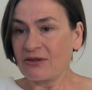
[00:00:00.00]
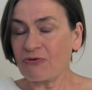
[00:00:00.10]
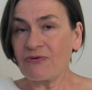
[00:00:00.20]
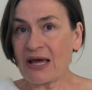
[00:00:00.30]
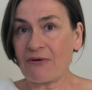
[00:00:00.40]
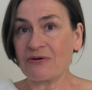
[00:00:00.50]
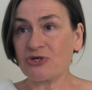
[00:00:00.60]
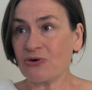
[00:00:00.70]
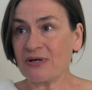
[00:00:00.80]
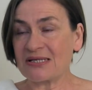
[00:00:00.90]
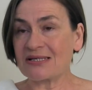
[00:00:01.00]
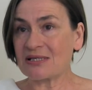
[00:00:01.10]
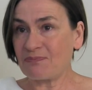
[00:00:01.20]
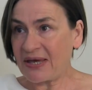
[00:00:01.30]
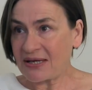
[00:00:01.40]
through their own choices
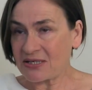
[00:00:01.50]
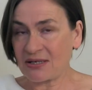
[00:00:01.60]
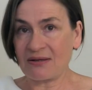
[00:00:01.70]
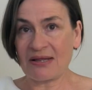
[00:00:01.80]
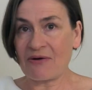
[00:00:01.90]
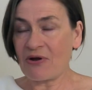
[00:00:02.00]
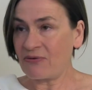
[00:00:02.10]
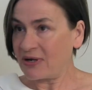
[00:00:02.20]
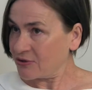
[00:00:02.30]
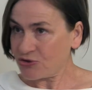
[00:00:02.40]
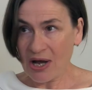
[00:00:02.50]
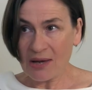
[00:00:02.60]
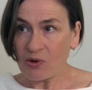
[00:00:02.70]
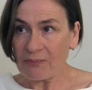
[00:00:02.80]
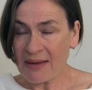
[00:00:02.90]
speak to their own little
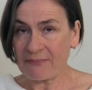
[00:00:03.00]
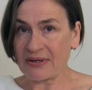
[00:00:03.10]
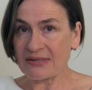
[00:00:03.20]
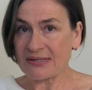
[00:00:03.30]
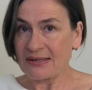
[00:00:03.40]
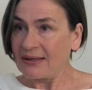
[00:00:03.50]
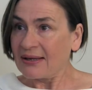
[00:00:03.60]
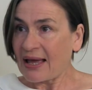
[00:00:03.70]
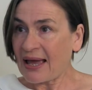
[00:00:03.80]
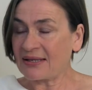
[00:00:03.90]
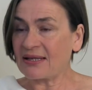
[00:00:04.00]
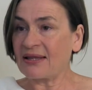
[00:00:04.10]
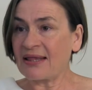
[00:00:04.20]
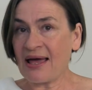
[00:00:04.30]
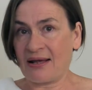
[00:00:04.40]
tribal members and
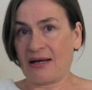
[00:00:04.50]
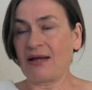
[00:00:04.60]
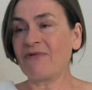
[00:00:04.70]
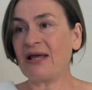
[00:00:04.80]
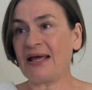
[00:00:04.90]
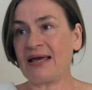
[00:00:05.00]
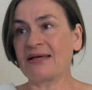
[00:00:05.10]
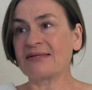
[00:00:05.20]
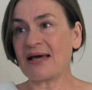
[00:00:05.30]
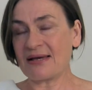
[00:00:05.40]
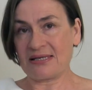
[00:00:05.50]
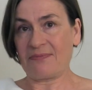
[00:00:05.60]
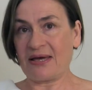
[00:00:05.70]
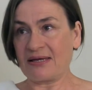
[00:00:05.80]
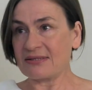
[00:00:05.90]
that really
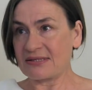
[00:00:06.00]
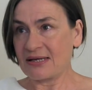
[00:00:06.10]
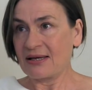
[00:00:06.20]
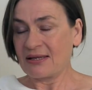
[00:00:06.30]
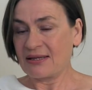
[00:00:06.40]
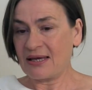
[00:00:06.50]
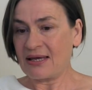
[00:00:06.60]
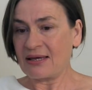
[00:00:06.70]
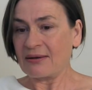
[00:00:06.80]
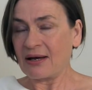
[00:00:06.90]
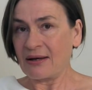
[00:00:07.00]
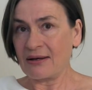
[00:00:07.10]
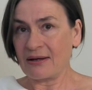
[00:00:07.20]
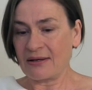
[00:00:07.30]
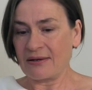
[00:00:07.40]
exacerbates the
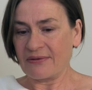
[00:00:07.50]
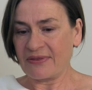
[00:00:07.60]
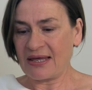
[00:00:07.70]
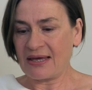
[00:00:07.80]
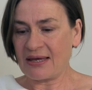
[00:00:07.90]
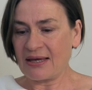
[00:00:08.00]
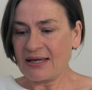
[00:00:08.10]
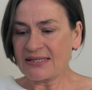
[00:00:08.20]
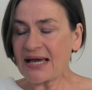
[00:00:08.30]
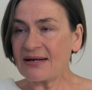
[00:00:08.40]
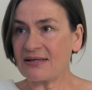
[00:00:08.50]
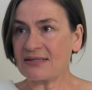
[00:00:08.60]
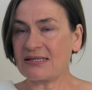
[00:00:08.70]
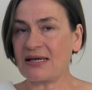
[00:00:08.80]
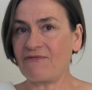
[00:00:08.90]
uh, the
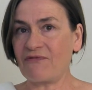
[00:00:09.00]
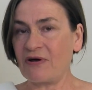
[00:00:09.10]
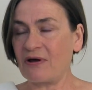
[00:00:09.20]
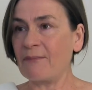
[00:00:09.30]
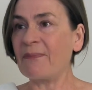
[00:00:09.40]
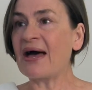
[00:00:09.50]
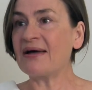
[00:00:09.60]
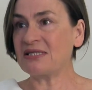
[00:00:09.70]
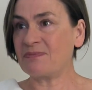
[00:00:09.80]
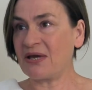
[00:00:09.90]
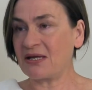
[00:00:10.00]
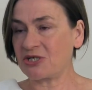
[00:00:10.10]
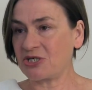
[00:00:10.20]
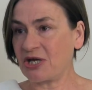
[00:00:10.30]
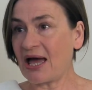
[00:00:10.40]
tendency for bad
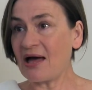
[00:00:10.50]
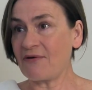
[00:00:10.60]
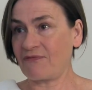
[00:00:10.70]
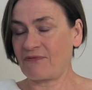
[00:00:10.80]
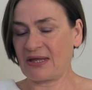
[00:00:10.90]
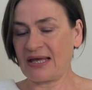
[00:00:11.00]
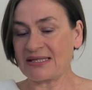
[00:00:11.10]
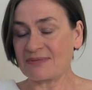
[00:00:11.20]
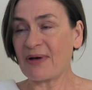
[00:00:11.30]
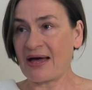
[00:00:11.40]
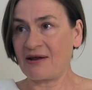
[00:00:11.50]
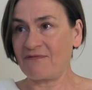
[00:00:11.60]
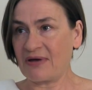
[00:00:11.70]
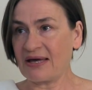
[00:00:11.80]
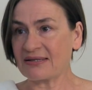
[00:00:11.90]
speech to have its bad
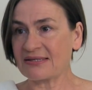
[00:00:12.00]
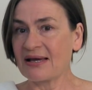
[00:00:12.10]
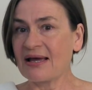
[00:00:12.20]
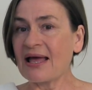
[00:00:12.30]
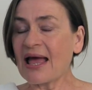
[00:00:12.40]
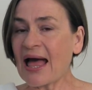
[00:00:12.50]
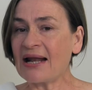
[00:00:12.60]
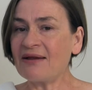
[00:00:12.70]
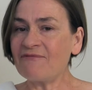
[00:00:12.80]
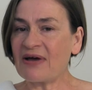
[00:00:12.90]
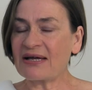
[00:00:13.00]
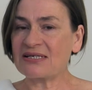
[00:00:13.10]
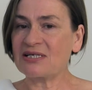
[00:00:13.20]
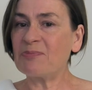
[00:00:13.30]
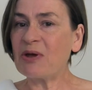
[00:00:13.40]
effects, and in
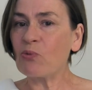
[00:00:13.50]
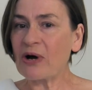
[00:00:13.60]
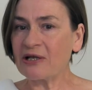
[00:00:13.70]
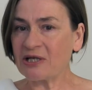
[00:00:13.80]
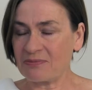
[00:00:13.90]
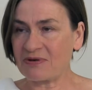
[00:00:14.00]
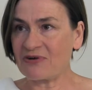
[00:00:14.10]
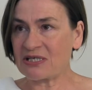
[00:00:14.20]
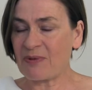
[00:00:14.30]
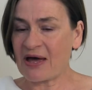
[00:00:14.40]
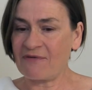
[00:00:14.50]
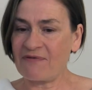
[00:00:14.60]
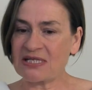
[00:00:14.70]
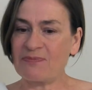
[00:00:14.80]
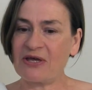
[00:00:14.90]
fact to be welcomed for its bad
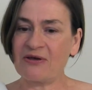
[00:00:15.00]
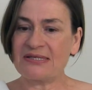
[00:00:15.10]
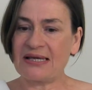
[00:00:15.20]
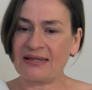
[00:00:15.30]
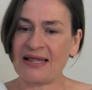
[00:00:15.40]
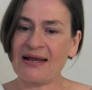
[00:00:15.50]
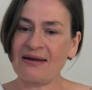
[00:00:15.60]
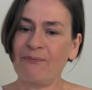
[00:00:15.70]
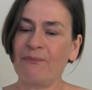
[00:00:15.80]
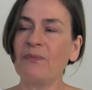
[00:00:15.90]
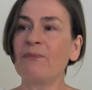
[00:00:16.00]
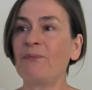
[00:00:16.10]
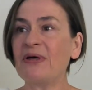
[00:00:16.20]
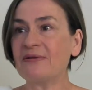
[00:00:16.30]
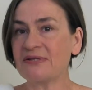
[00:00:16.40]
effects because it then
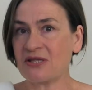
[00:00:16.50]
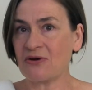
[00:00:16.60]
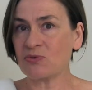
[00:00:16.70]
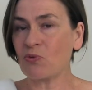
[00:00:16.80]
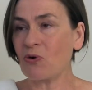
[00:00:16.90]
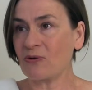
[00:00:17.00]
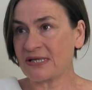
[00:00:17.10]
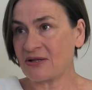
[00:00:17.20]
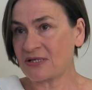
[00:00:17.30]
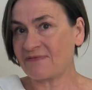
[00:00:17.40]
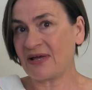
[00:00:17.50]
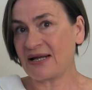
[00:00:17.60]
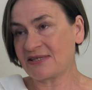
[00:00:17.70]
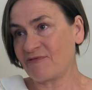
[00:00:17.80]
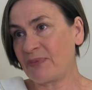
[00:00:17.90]
builds those walls and those
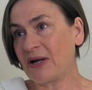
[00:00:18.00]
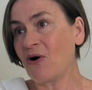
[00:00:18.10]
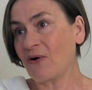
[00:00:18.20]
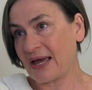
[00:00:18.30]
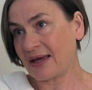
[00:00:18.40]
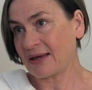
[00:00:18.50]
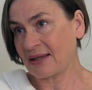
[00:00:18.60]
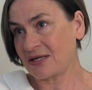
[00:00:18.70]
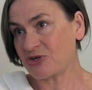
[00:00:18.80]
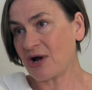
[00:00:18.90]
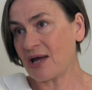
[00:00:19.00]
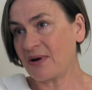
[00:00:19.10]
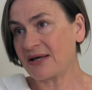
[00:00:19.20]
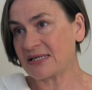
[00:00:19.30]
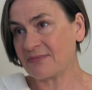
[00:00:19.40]
feelings of belonging and the
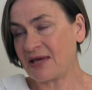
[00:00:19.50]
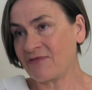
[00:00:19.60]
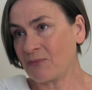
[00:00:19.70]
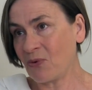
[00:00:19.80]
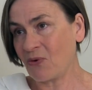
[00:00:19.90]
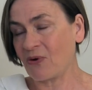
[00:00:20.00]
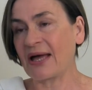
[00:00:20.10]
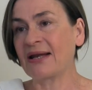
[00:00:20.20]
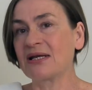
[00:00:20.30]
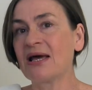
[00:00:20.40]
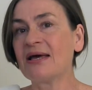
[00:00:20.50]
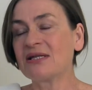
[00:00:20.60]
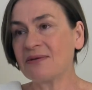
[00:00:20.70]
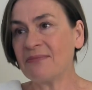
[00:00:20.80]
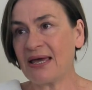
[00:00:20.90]
tribalism even more. And
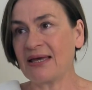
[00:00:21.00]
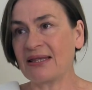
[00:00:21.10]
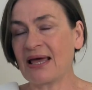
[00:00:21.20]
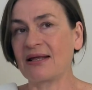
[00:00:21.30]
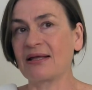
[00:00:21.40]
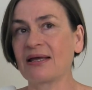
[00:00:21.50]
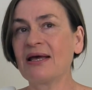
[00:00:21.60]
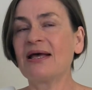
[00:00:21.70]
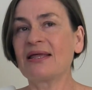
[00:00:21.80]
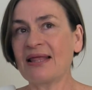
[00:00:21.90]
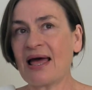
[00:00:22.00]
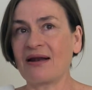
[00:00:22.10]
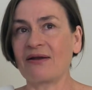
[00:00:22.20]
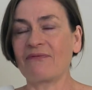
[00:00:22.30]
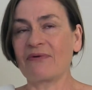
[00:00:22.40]
to me, that
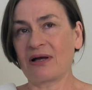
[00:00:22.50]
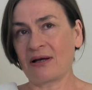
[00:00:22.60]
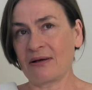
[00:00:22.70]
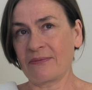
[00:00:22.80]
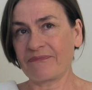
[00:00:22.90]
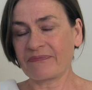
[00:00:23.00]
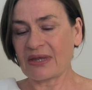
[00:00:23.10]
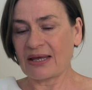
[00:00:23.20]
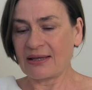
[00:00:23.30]
that um,